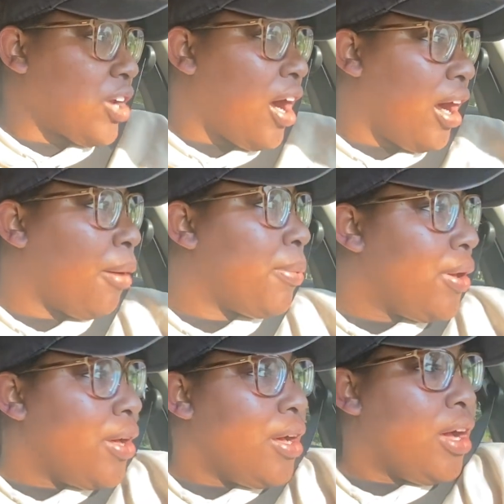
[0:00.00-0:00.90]
job.
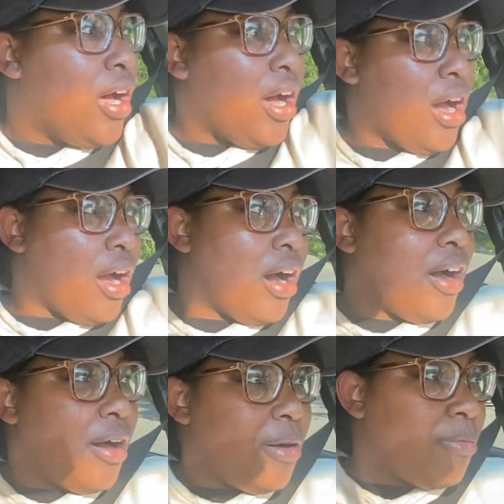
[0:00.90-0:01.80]

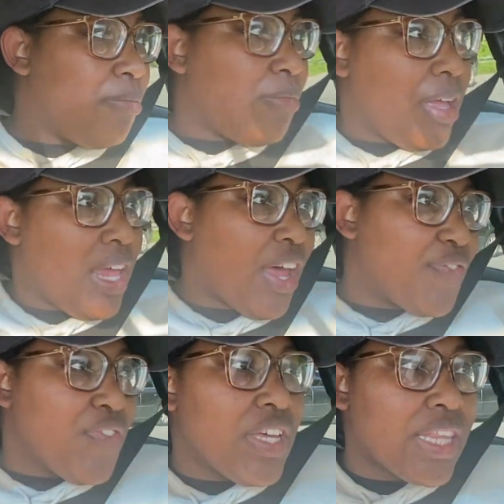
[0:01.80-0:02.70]
And I
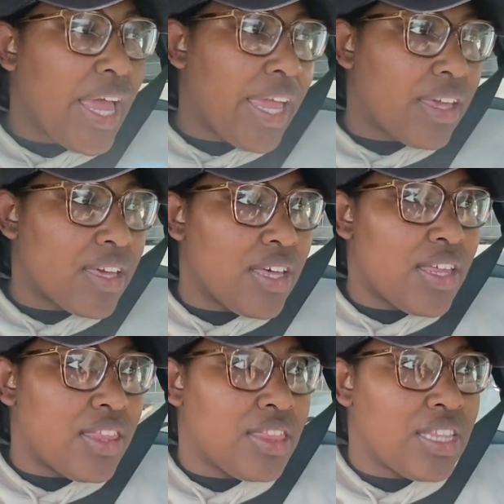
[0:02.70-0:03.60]
feel like
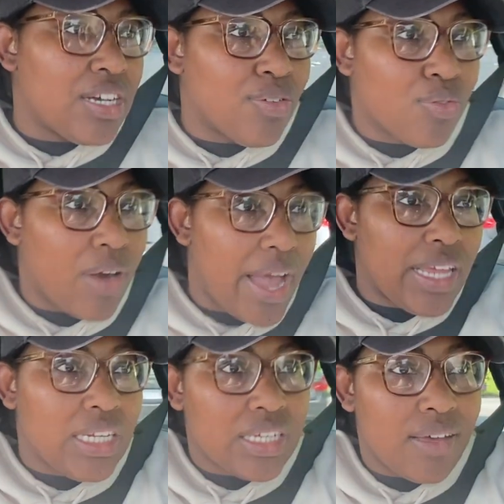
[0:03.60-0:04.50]
the
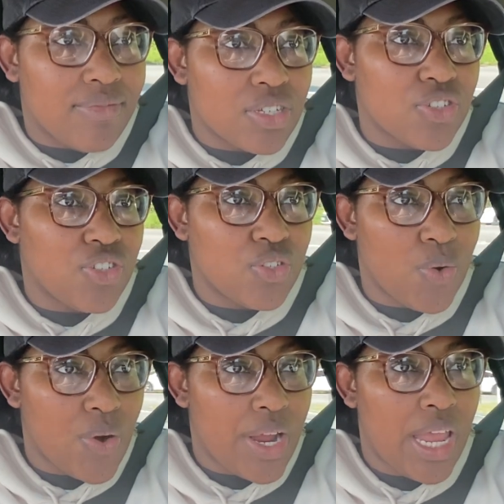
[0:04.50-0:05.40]
writing of the
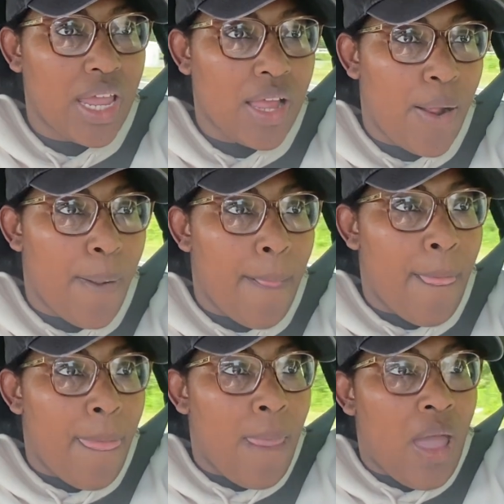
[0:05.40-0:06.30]
story,
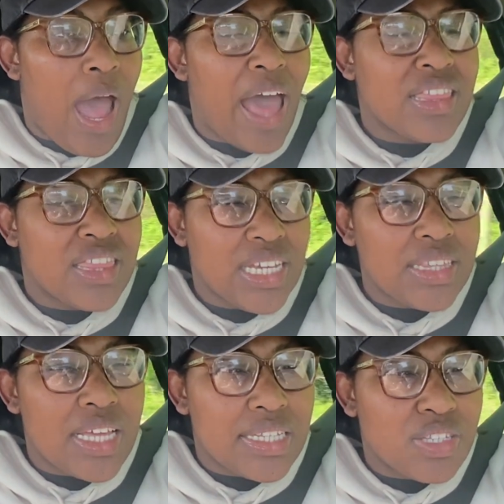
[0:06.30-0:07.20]
I
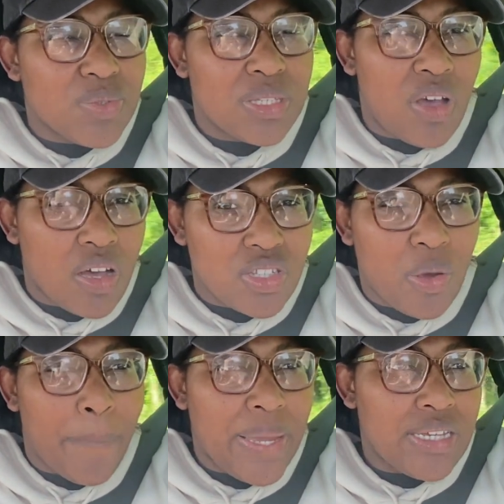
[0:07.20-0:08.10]
think that this was
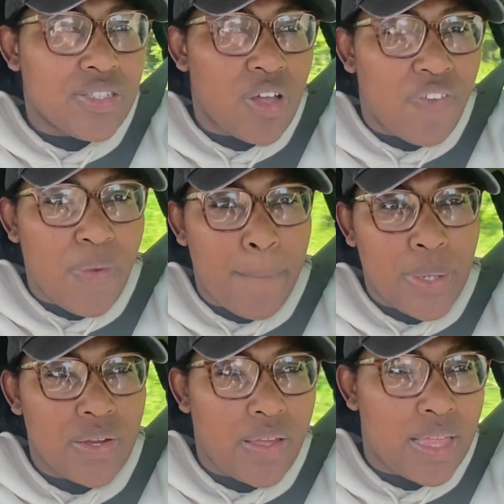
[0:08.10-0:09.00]
also based off a
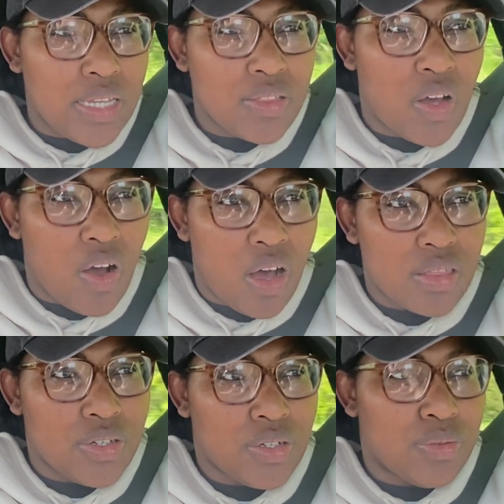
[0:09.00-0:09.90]
book. I think the
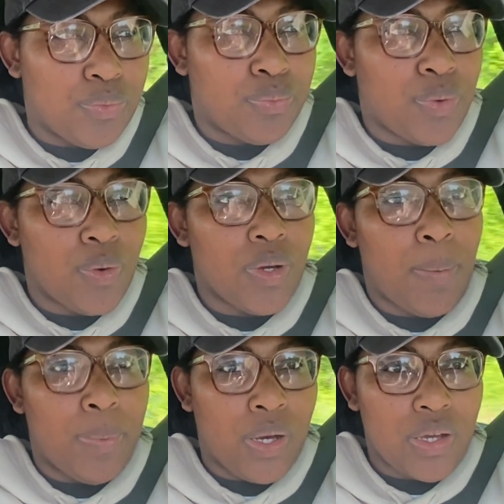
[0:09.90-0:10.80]
author wrote
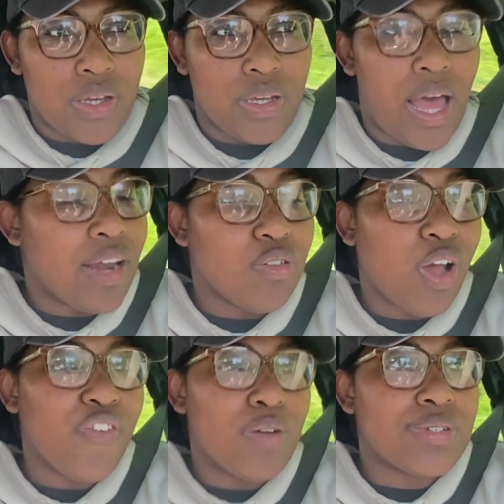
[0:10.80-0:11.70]
a book. I don't
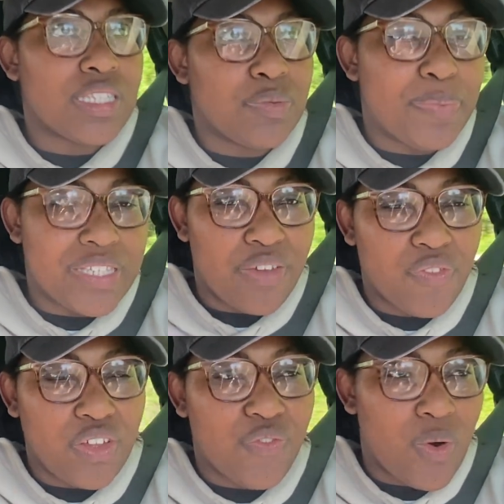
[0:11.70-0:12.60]
know if it was
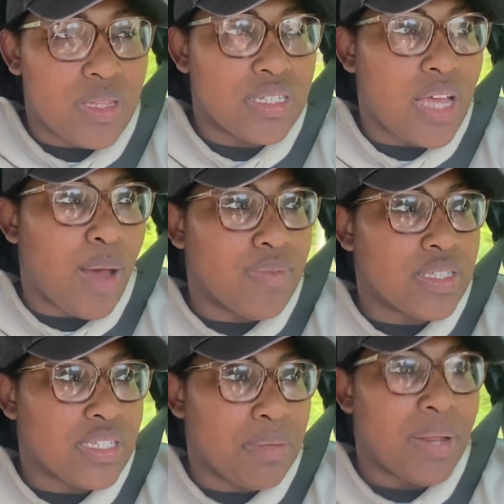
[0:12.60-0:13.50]
specifically for this,
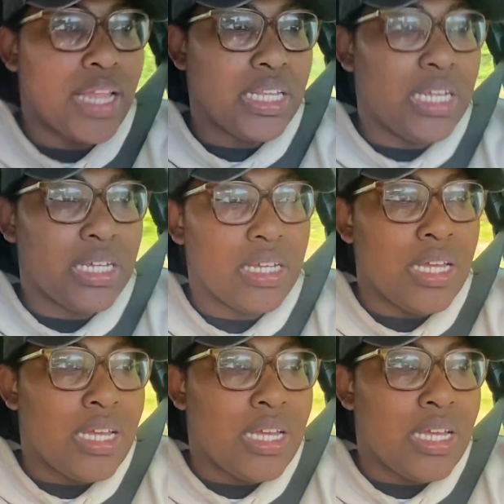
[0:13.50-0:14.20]
obviously, but I think